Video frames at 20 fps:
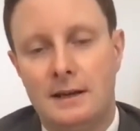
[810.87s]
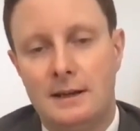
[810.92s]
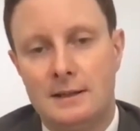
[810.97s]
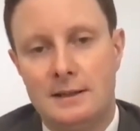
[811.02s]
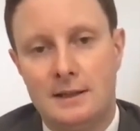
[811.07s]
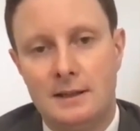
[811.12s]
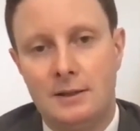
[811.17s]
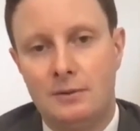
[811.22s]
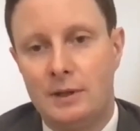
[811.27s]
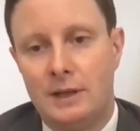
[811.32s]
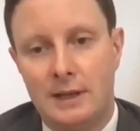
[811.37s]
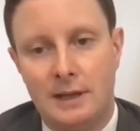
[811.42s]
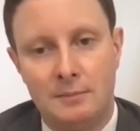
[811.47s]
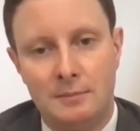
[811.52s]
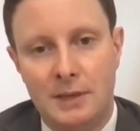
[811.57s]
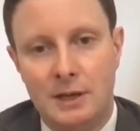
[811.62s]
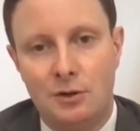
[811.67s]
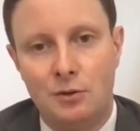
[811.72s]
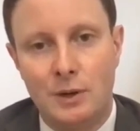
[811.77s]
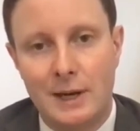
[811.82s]
I think we
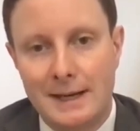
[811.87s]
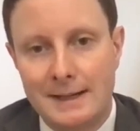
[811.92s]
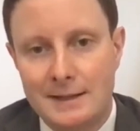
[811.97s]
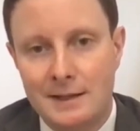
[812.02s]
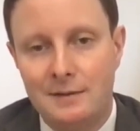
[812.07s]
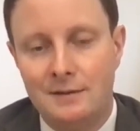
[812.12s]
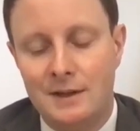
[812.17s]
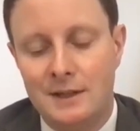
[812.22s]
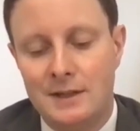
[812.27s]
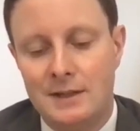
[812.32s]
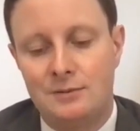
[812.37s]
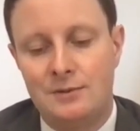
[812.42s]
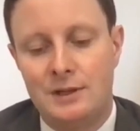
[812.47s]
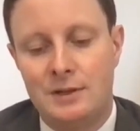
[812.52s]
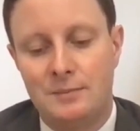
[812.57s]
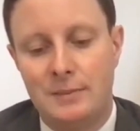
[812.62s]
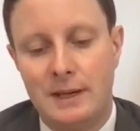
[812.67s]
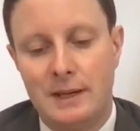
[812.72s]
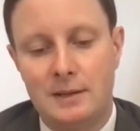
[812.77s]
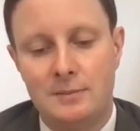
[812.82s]
can be creative in this
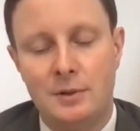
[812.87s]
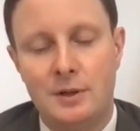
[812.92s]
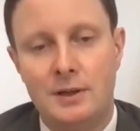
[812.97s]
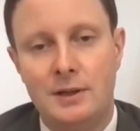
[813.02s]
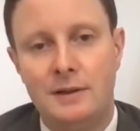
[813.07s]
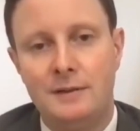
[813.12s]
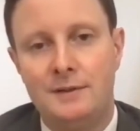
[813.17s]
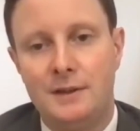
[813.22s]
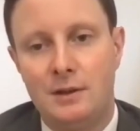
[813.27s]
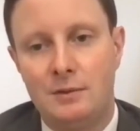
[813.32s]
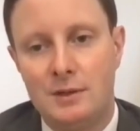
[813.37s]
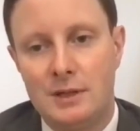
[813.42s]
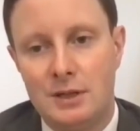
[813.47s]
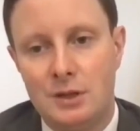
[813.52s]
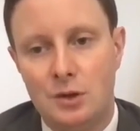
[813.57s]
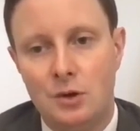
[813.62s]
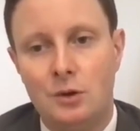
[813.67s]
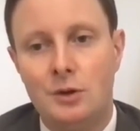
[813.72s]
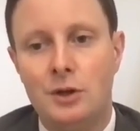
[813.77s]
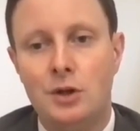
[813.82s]
respect, but if there
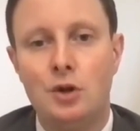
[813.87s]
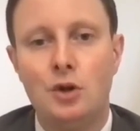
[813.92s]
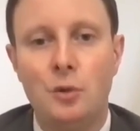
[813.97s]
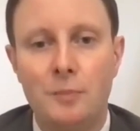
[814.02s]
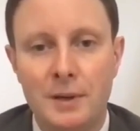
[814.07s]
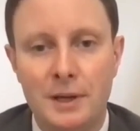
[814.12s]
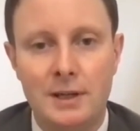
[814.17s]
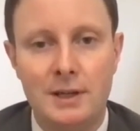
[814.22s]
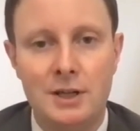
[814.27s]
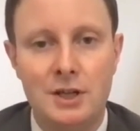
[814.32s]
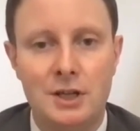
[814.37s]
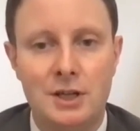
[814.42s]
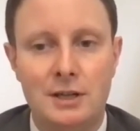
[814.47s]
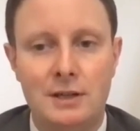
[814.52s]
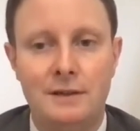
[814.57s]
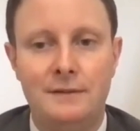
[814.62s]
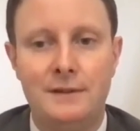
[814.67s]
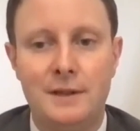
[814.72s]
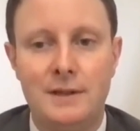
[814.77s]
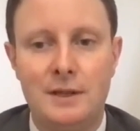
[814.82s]
is no European
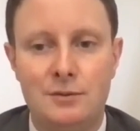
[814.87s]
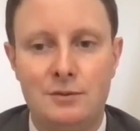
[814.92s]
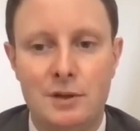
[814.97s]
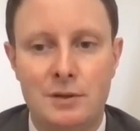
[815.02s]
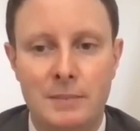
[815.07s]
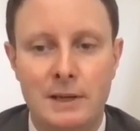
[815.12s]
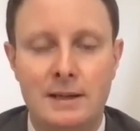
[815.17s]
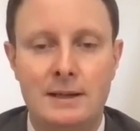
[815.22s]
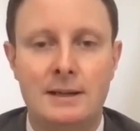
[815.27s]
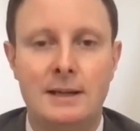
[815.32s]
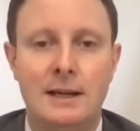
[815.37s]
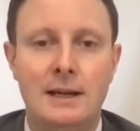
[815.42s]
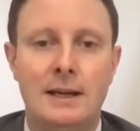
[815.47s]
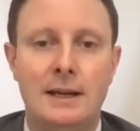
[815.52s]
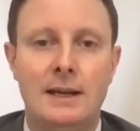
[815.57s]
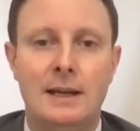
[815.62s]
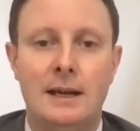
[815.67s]
initiative in this respect,